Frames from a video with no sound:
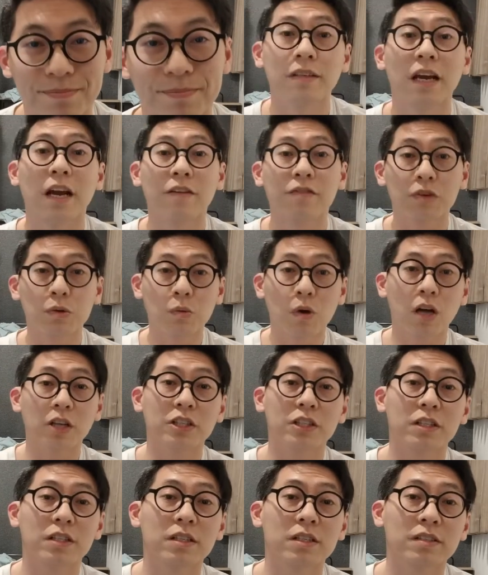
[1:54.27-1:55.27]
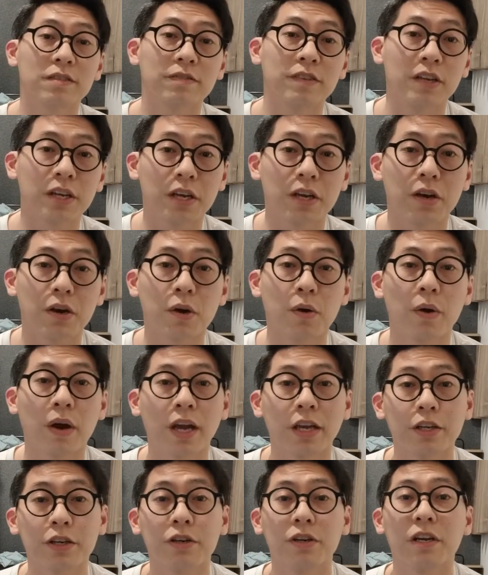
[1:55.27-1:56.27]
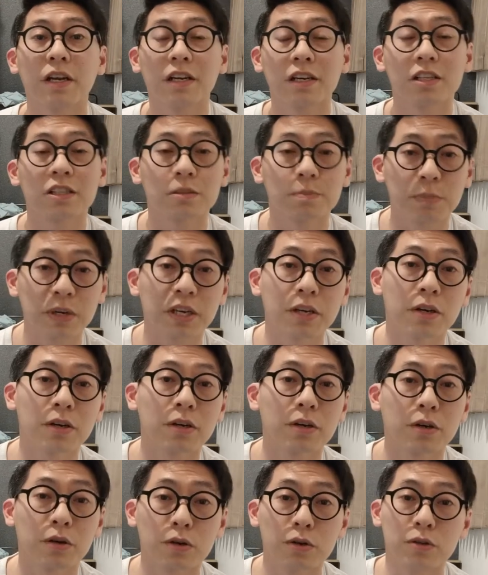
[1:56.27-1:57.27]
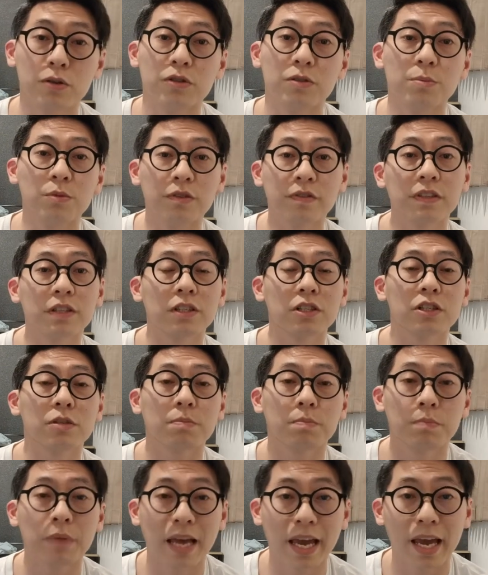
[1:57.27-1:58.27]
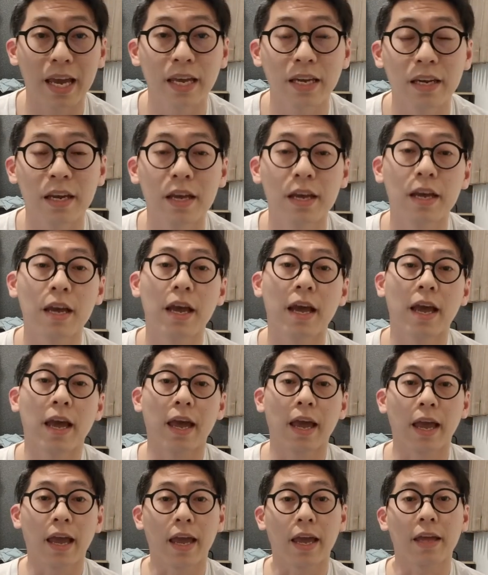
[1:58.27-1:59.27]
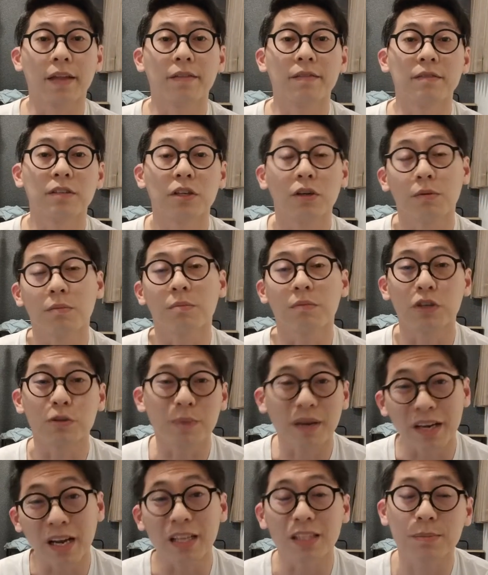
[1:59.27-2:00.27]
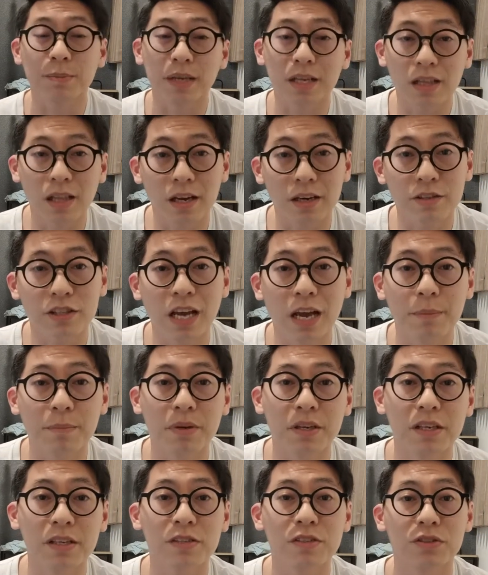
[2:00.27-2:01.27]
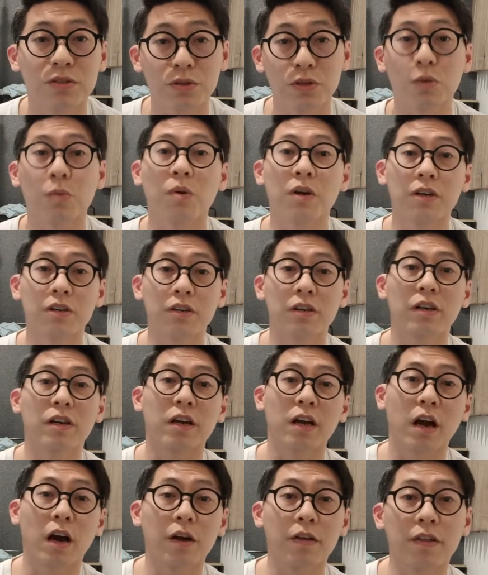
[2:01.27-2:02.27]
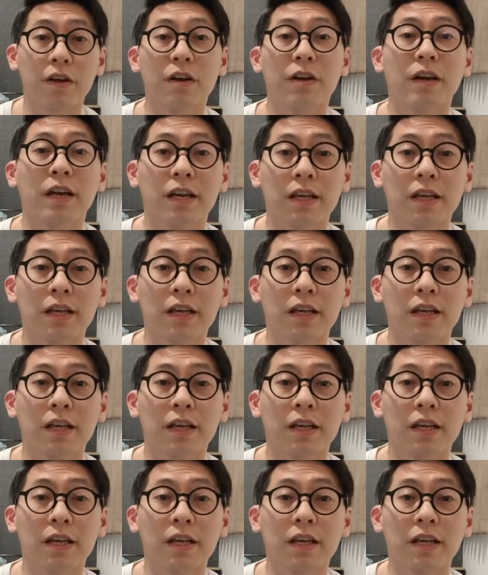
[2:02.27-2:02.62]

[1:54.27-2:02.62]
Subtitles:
Now, if you're watching this video and you're an English speaker who's moving to Japan and you might not speak a lot of Japanese, so you're wondering, are there